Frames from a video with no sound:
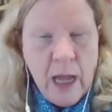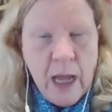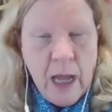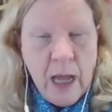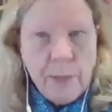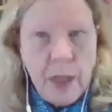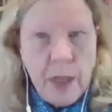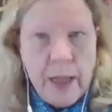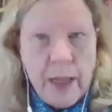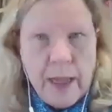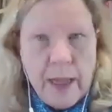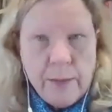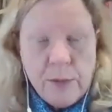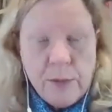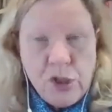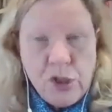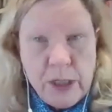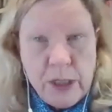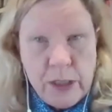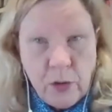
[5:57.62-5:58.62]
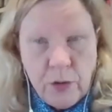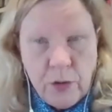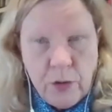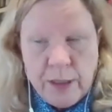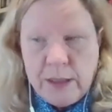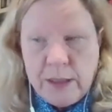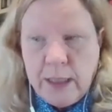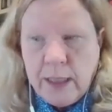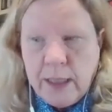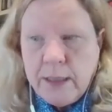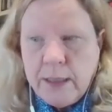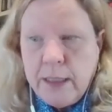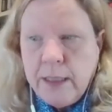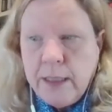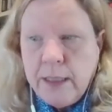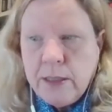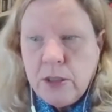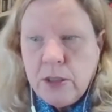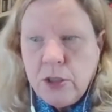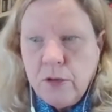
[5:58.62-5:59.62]
applying machine learning
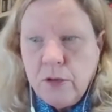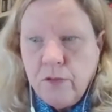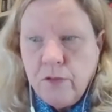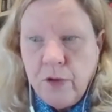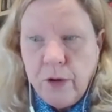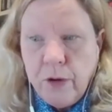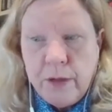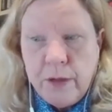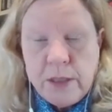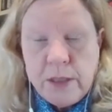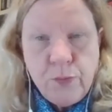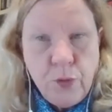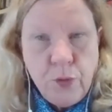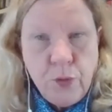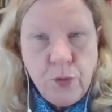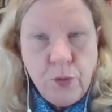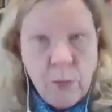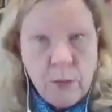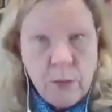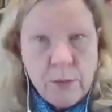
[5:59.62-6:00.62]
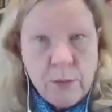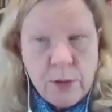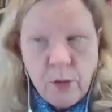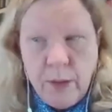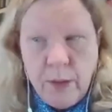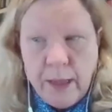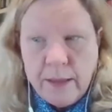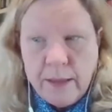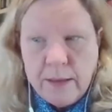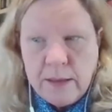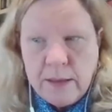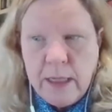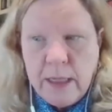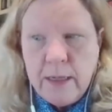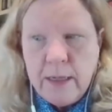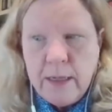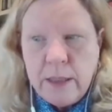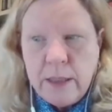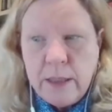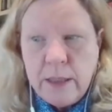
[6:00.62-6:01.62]
techniques to various problem domains
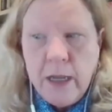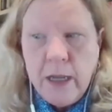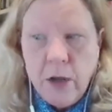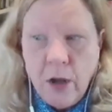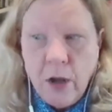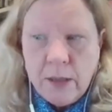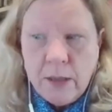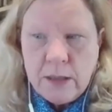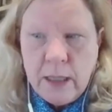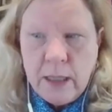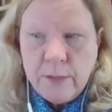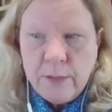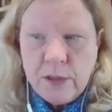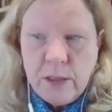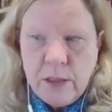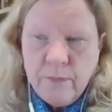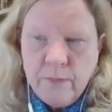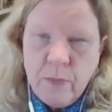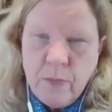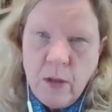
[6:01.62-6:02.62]
and taking concepts